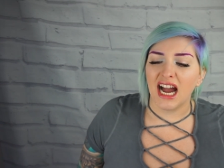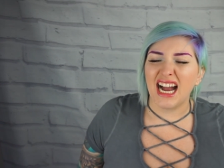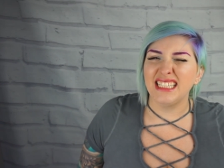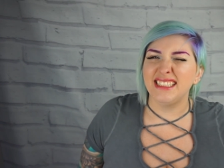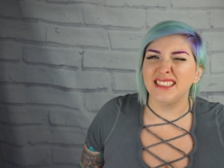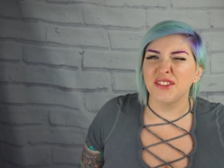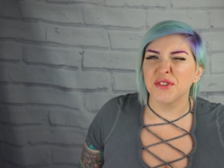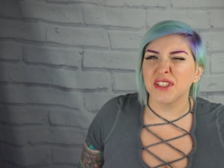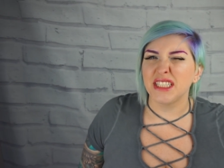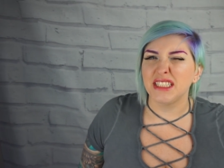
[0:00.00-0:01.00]
I didn't
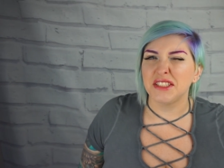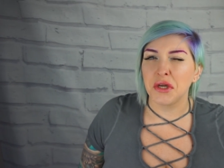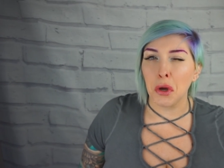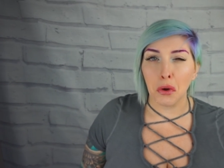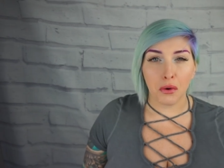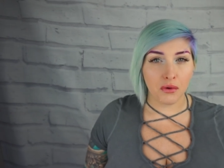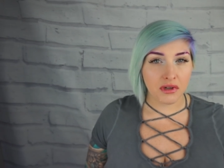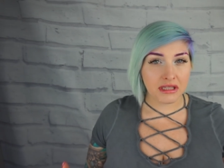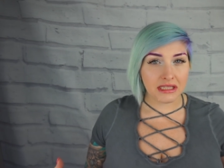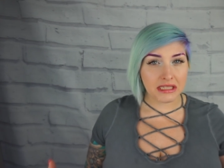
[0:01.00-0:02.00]
really
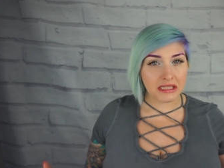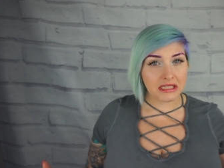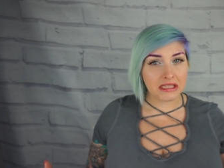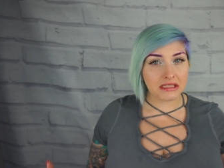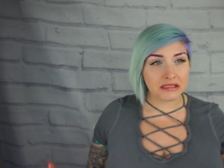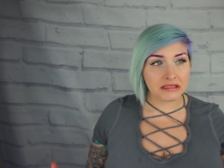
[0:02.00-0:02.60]
totally need it.